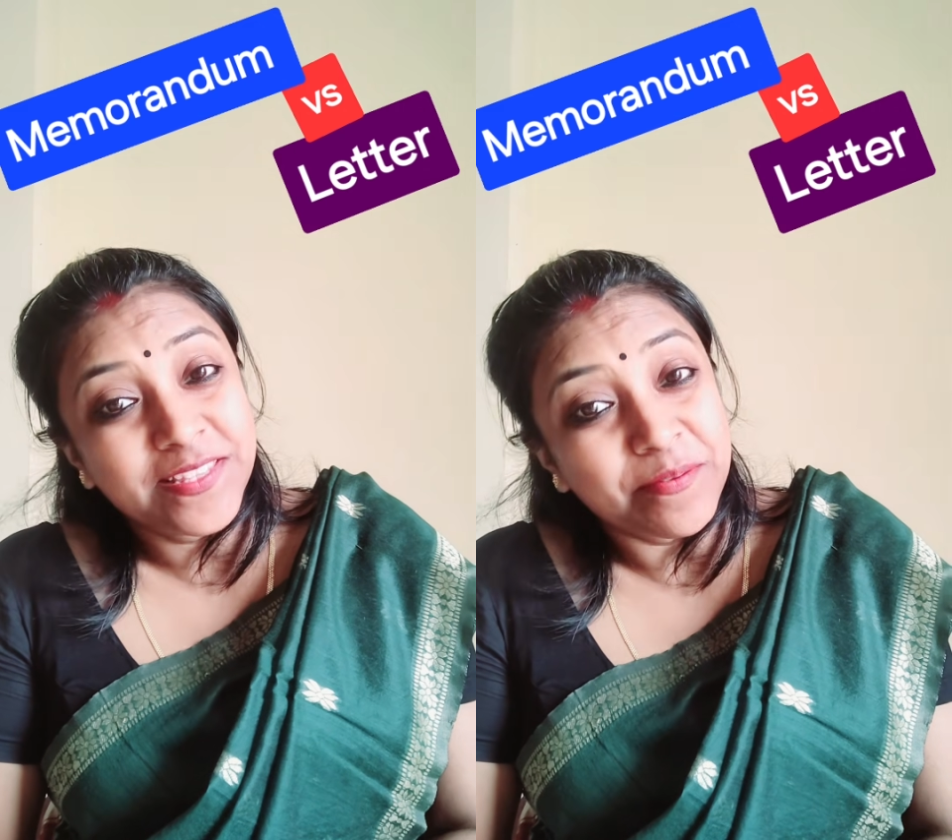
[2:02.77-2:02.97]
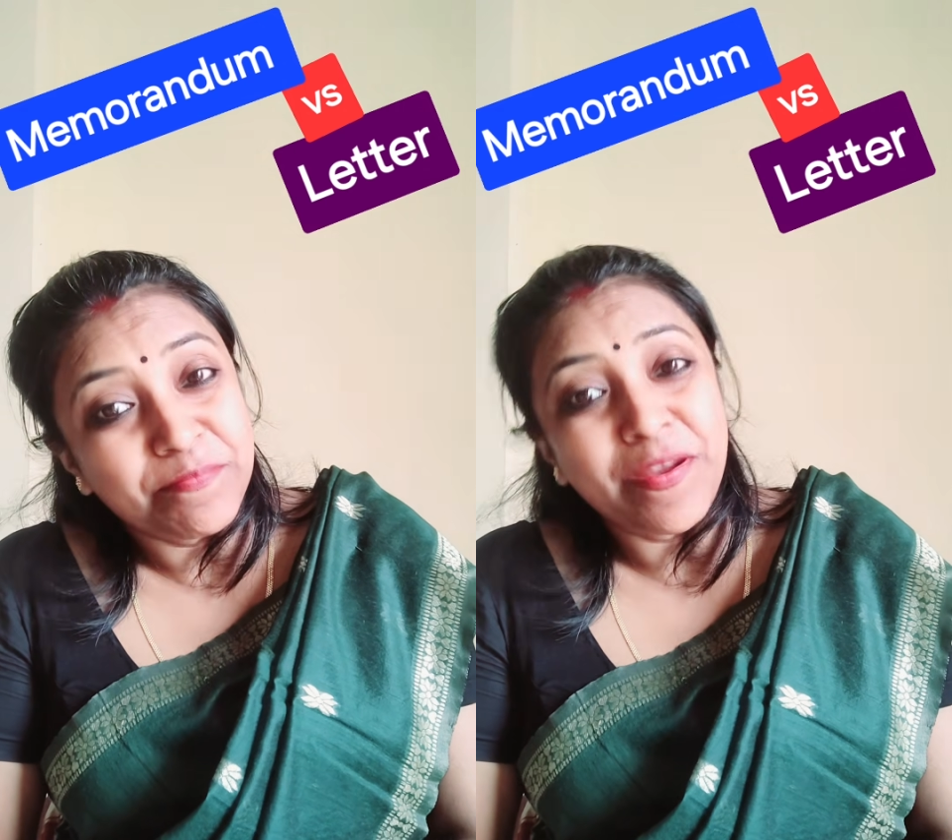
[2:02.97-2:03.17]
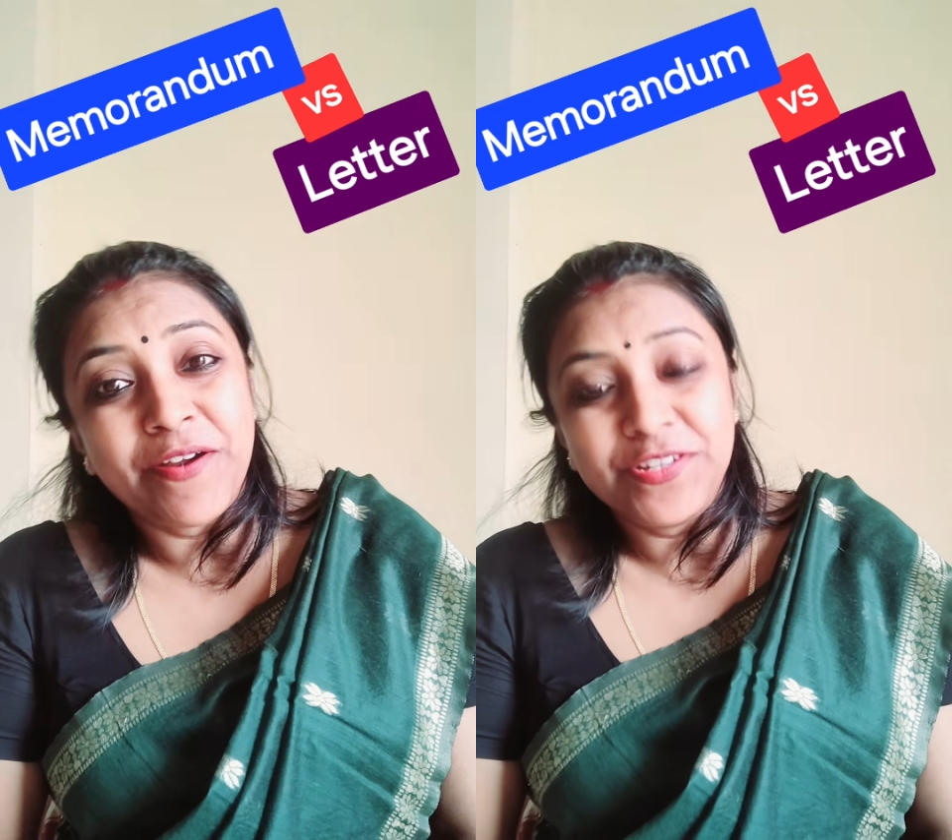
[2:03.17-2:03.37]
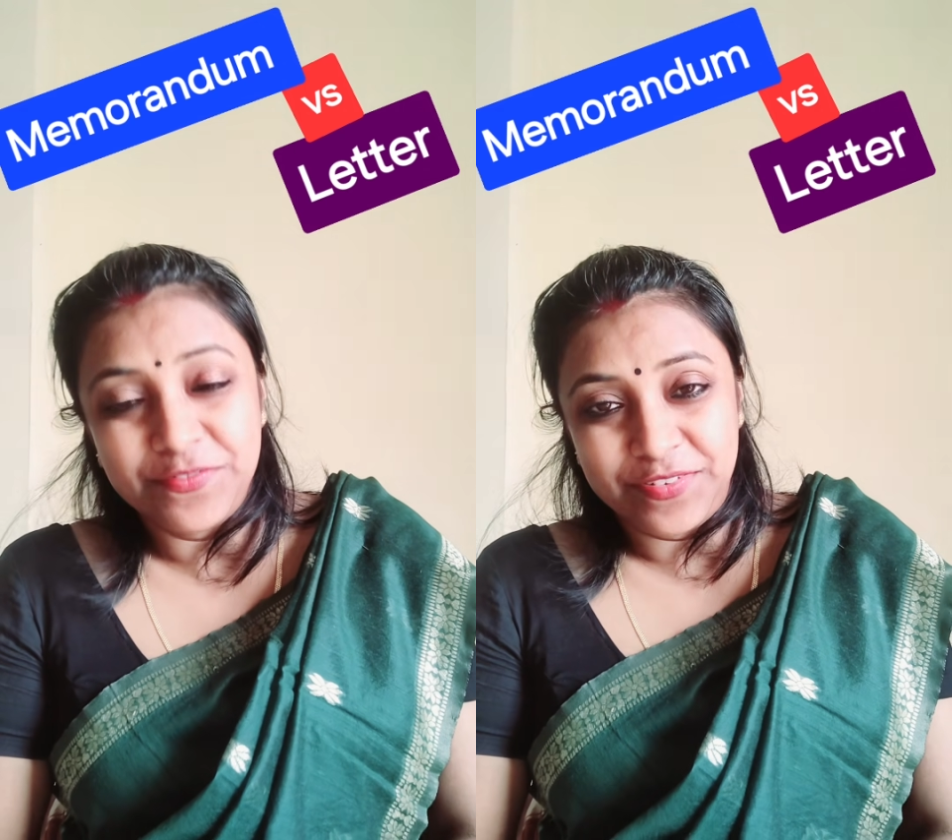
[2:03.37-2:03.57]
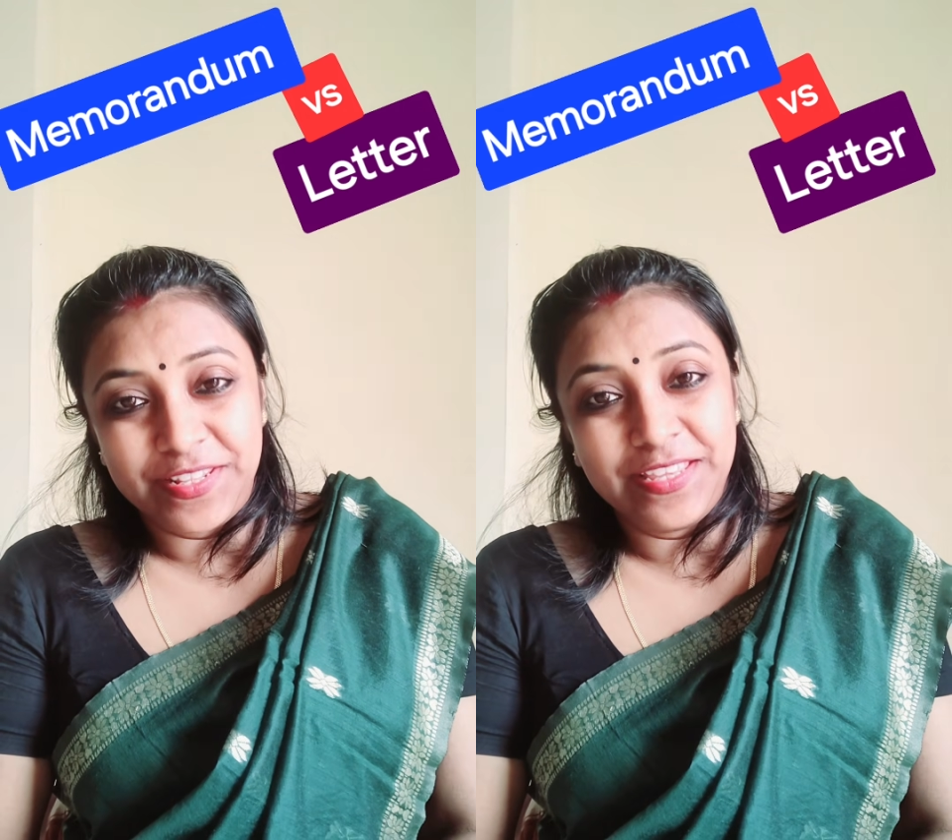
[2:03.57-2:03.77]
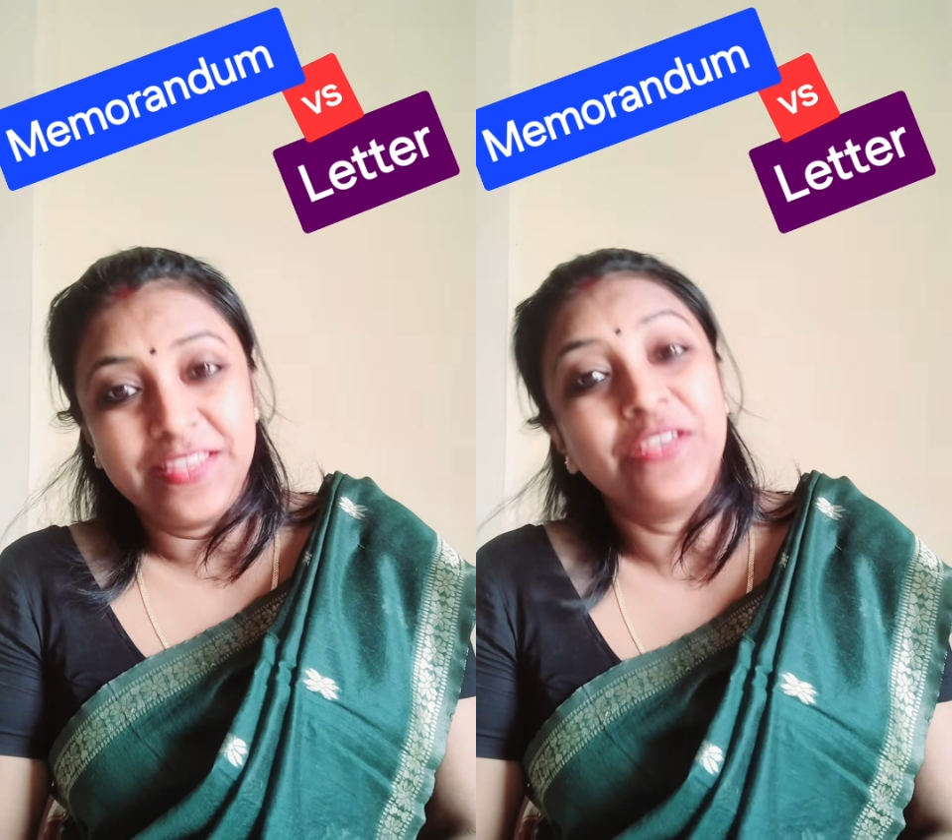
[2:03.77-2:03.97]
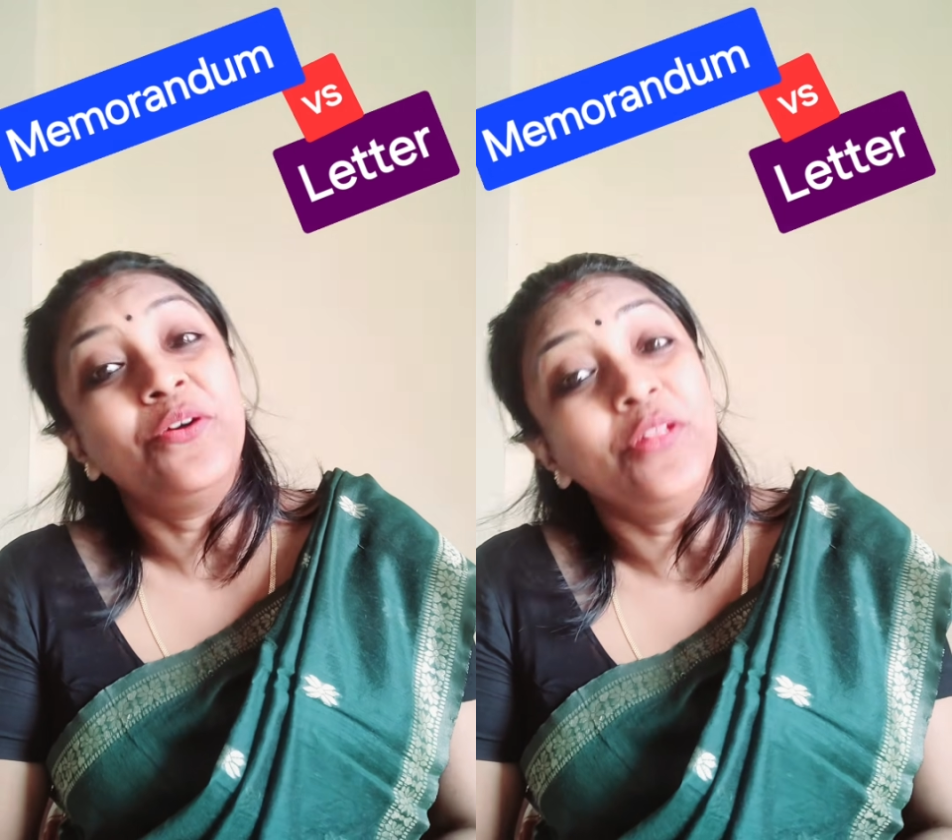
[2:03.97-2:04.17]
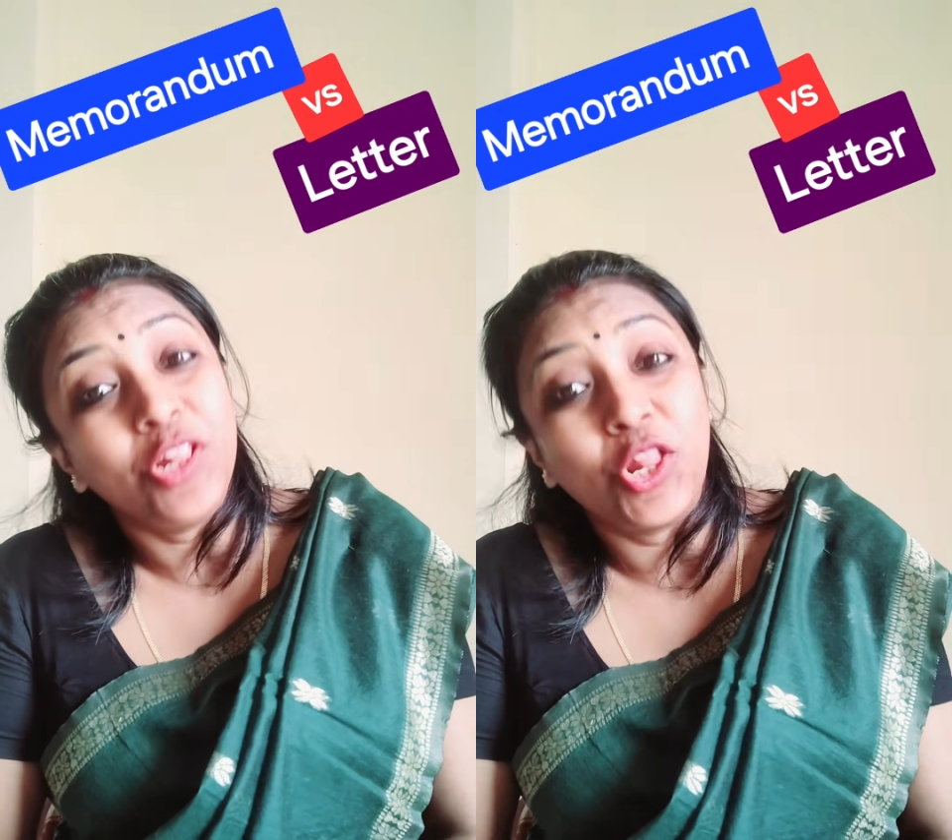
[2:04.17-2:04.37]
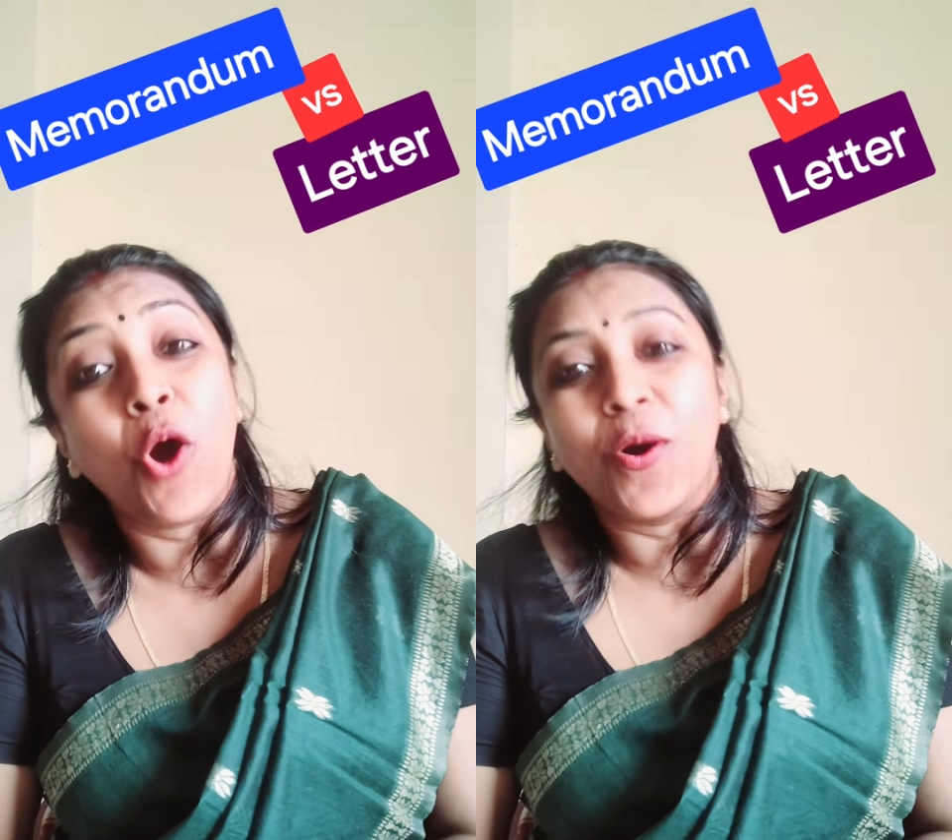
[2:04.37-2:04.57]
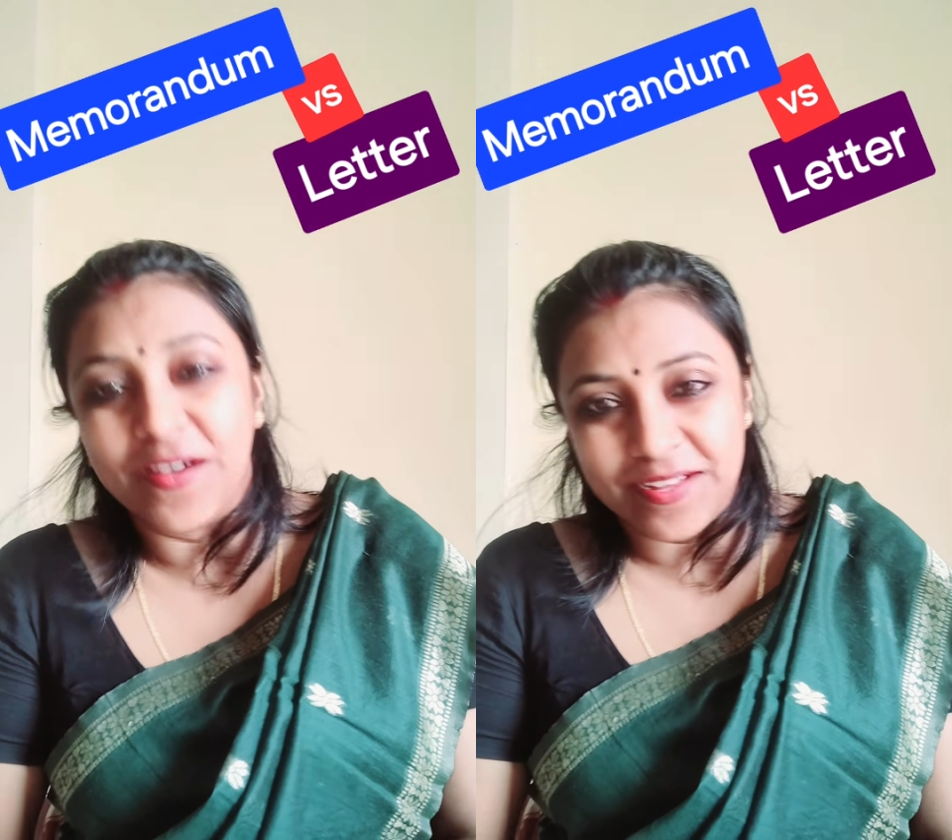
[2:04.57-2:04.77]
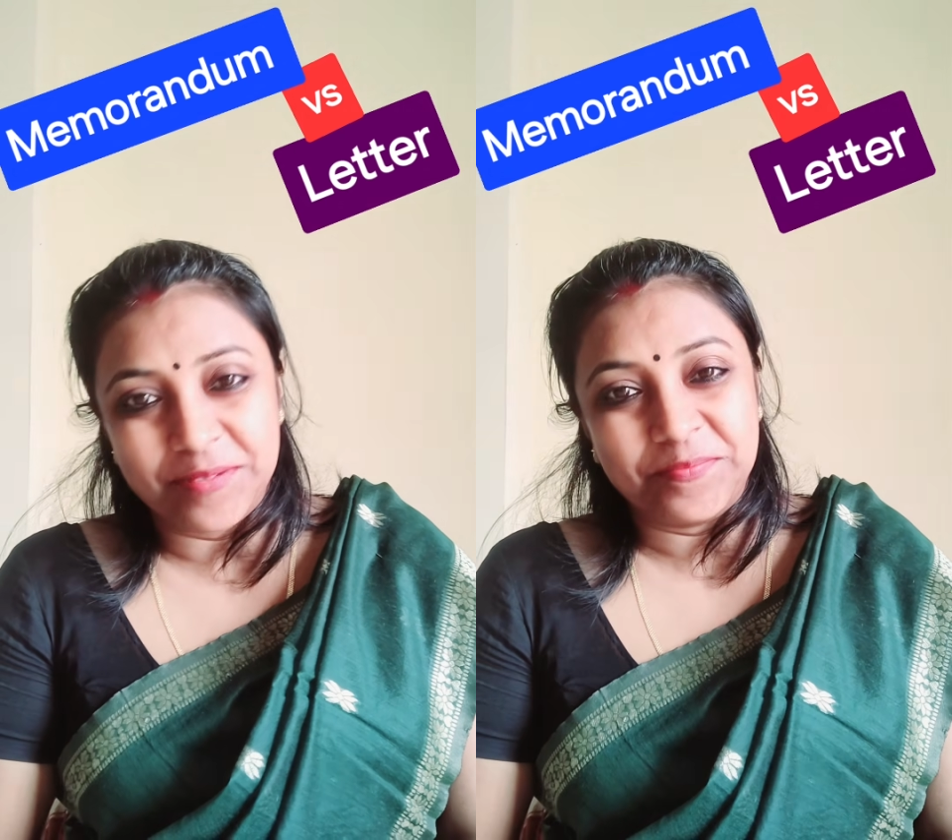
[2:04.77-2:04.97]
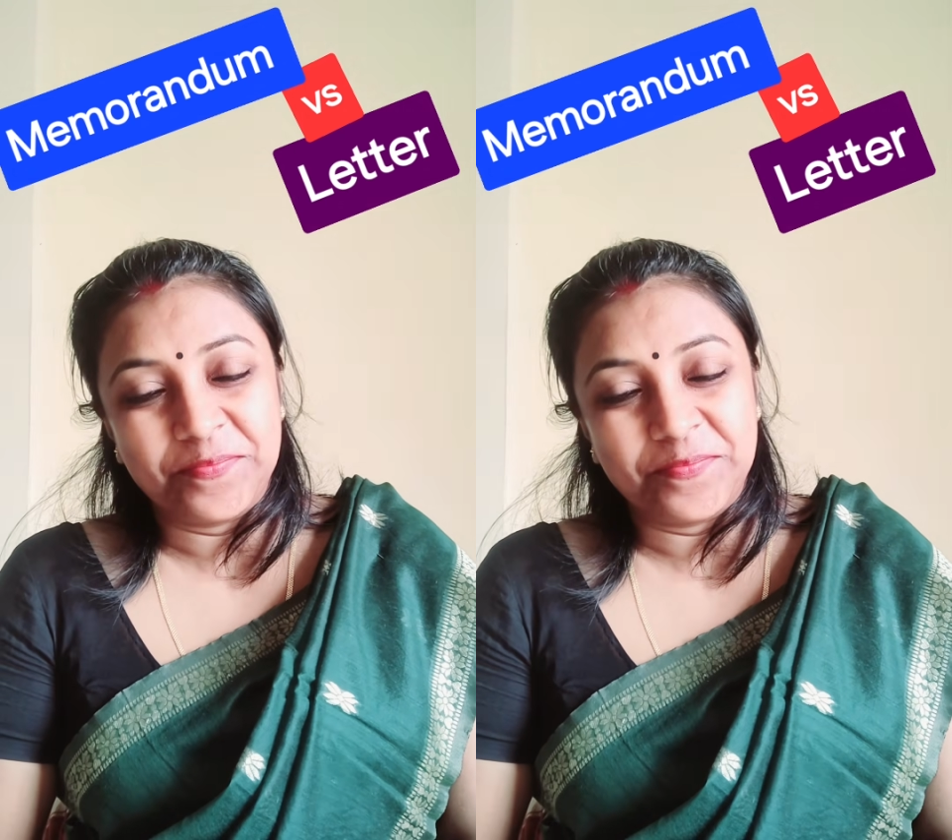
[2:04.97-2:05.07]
comparatively longer,